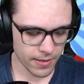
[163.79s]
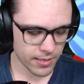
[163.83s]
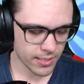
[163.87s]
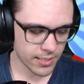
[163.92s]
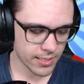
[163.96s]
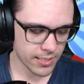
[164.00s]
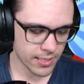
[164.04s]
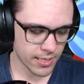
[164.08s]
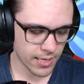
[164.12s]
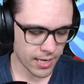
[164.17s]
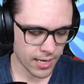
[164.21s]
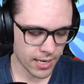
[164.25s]

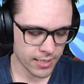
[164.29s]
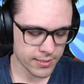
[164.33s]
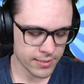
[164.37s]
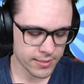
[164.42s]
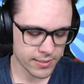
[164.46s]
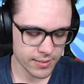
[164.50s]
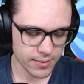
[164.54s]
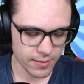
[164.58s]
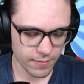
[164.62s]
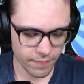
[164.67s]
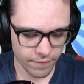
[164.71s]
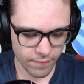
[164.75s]
He
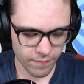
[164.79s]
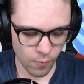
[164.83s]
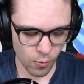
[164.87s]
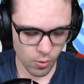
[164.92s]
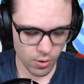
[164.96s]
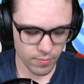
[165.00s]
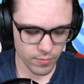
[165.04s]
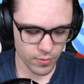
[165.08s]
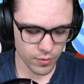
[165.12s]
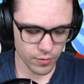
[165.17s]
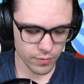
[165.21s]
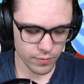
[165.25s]
has 4
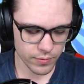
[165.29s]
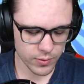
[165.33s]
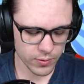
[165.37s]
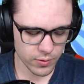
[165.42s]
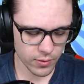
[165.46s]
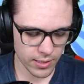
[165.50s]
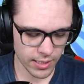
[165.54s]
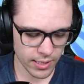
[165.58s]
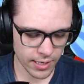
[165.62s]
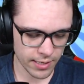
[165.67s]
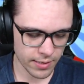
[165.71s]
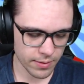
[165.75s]
moves,
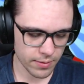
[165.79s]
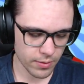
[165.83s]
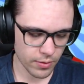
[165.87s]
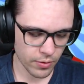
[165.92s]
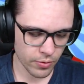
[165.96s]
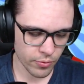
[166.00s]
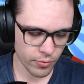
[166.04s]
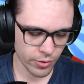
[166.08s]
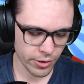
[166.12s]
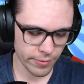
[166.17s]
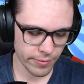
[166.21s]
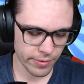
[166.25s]
okay?
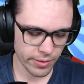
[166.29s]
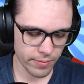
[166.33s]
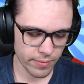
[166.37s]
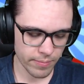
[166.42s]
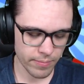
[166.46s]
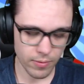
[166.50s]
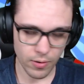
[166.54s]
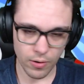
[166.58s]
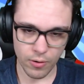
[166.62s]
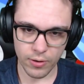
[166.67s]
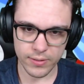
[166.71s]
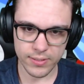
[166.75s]
3 of them
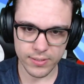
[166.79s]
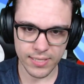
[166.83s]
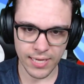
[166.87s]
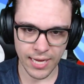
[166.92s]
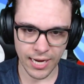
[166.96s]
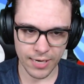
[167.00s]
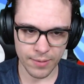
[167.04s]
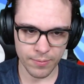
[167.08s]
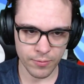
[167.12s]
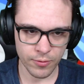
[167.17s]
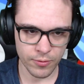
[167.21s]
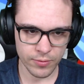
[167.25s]
are
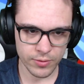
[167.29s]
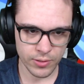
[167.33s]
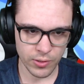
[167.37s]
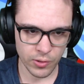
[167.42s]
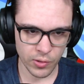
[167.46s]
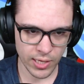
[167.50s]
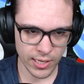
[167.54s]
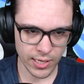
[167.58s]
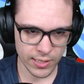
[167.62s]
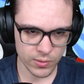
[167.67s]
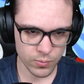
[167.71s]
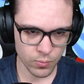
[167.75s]
attack moves. He
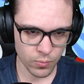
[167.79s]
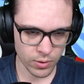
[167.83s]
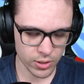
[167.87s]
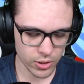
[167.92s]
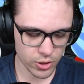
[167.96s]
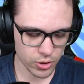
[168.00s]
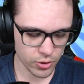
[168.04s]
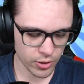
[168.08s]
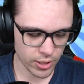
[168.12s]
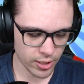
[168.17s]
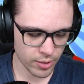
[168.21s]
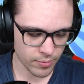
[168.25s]
only has 1
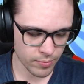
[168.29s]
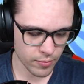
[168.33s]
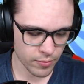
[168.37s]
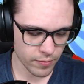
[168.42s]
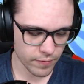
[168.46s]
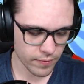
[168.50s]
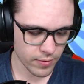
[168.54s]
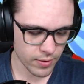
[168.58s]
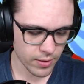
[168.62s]
trainer move.